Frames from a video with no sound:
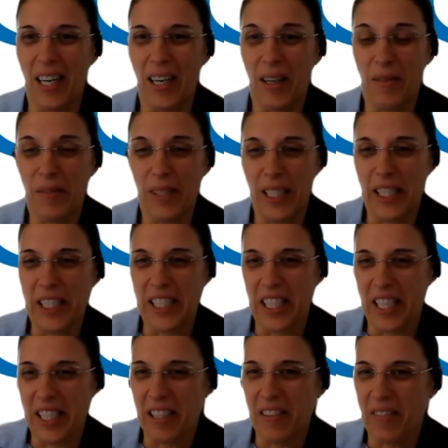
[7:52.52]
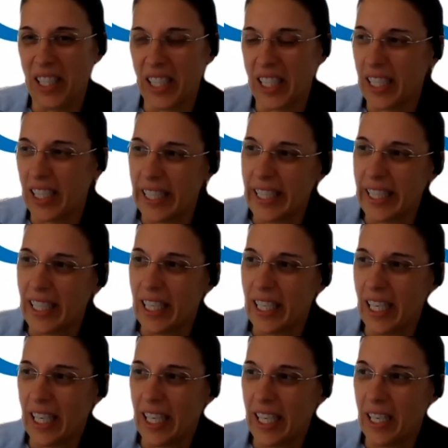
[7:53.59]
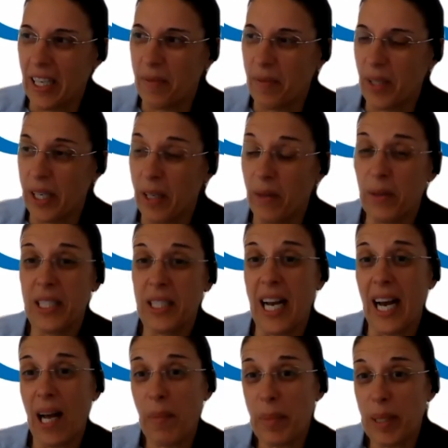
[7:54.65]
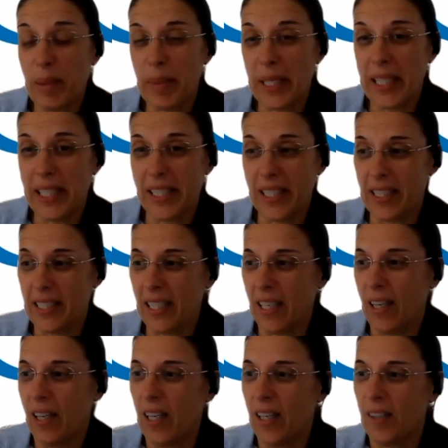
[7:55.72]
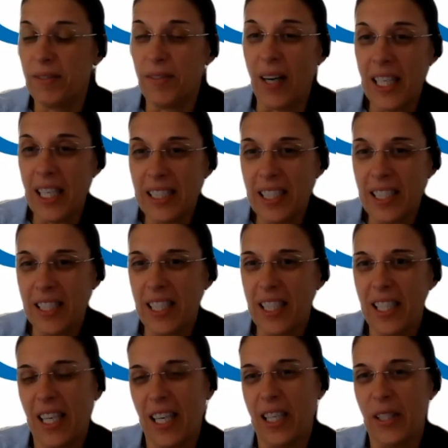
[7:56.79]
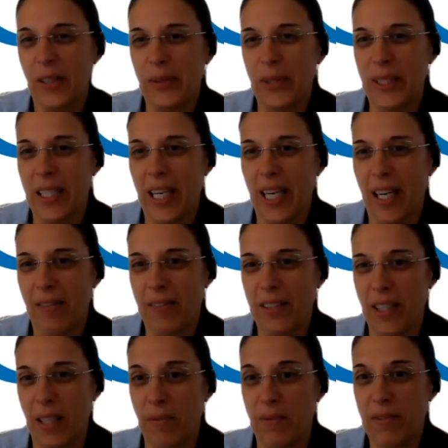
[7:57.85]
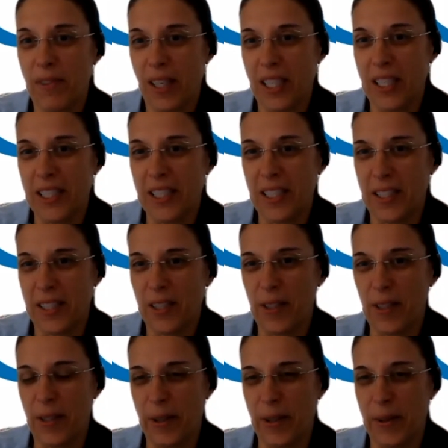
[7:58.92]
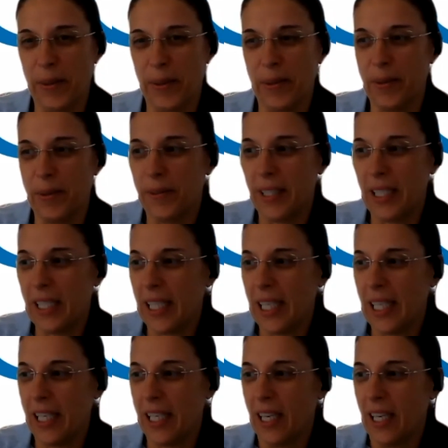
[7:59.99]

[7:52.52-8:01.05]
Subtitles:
very young in my career, and I was happy because finally I would have some funds to really